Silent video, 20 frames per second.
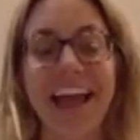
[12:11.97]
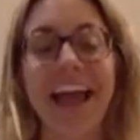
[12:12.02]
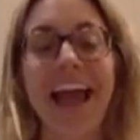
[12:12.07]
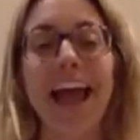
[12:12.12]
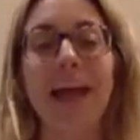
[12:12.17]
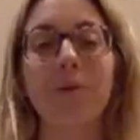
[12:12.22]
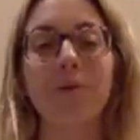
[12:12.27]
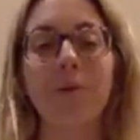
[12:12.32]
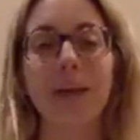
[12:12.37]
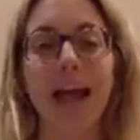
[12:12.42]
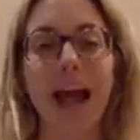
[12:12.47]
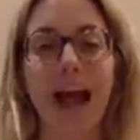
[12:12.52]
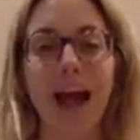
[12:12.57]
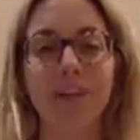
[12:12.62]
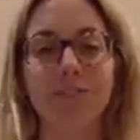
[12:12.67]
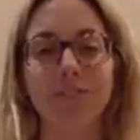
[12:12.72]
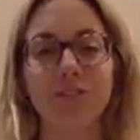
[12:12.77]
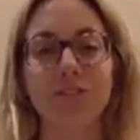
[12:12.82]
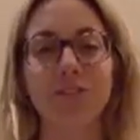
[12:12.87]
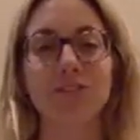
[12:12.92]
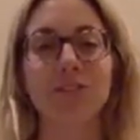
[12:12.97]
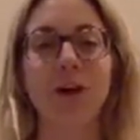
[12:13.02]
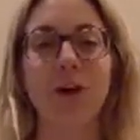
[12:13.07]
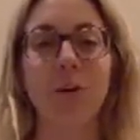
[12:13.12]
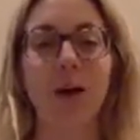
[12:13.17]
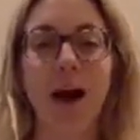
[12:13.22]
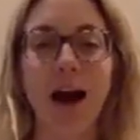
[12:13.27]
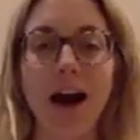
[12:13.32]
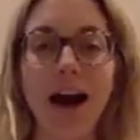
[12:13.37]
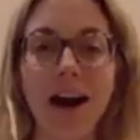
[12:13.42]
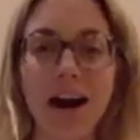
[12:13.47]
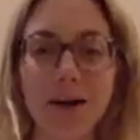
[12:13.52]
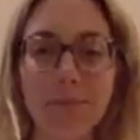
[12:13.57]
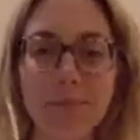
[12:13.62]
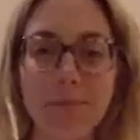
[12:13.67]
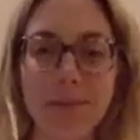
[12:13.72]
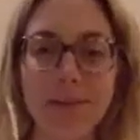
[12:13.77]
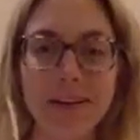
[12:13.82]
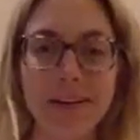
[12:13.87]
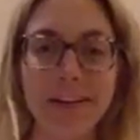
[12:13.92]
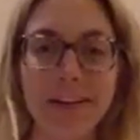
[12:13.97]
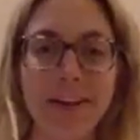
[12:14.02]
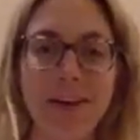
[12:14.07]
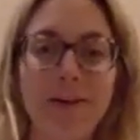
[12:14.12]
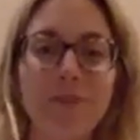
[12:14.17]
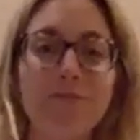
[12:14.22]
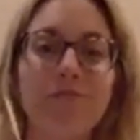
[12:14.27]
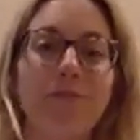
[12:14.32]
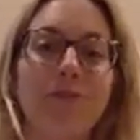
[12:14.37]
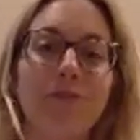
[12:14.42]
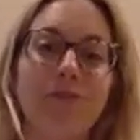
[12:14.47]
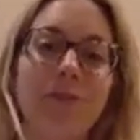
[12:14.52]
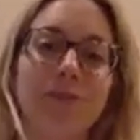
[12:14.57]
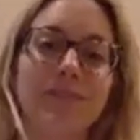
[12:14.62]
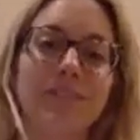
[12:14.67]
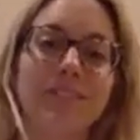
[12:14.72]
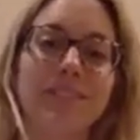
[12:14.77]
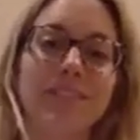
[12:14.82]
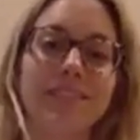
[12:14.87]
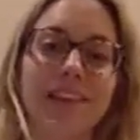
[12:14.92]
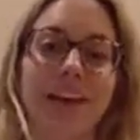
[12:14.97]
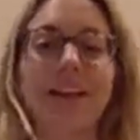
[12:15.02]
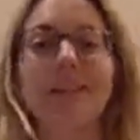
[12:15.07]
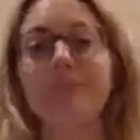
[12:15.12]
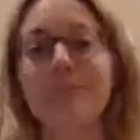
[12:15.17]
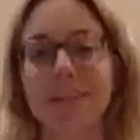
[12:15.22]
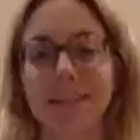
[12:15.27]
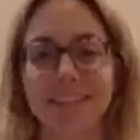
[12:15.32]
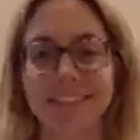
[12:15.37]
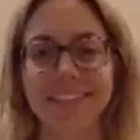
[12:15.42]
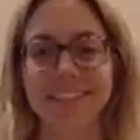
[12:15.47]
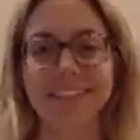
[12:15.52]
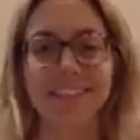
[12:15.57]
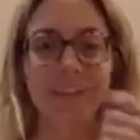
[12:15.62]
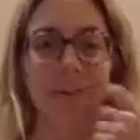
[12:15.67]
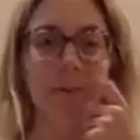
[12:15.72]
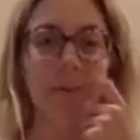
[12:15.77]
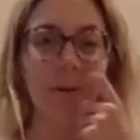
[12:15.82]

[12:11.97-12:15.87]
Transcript: And we have to show up for those assignments in